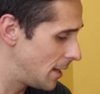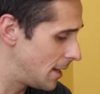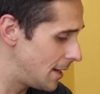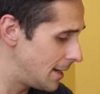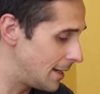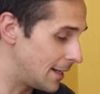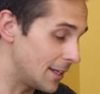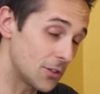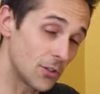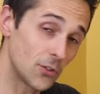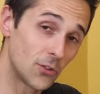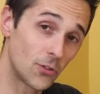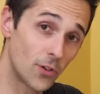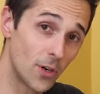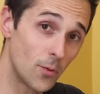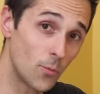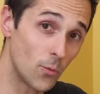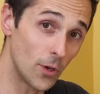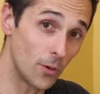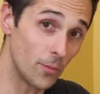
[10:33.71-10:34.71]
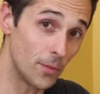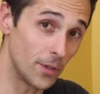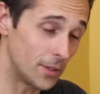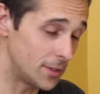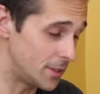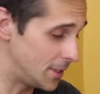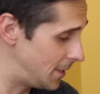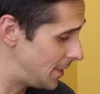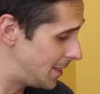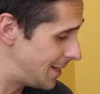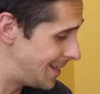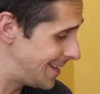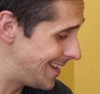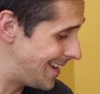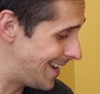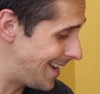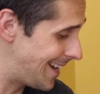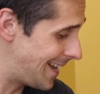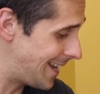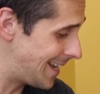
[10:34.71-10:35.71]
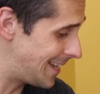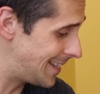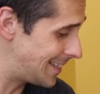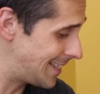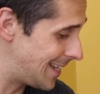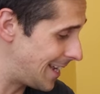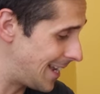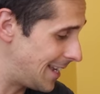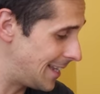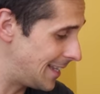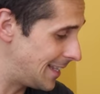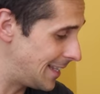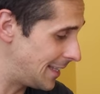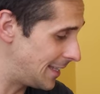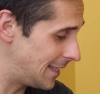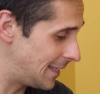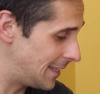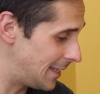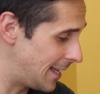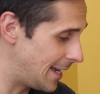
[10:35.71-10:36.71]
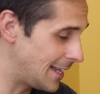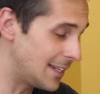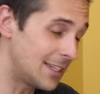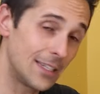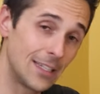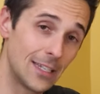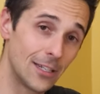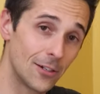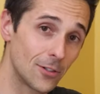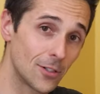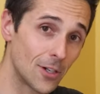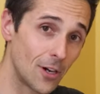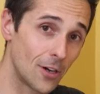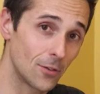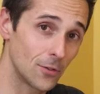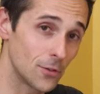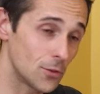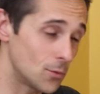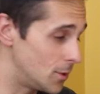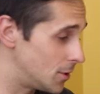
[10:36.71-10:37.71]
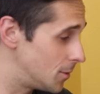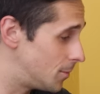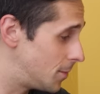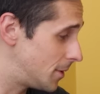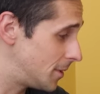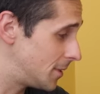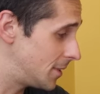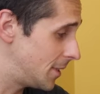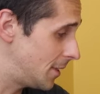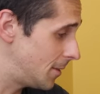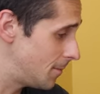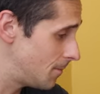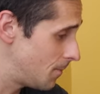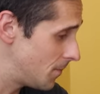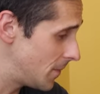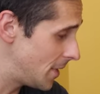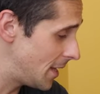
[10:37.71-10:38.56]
It has a trim wheel built in. It has a landing gear toggle switch built in.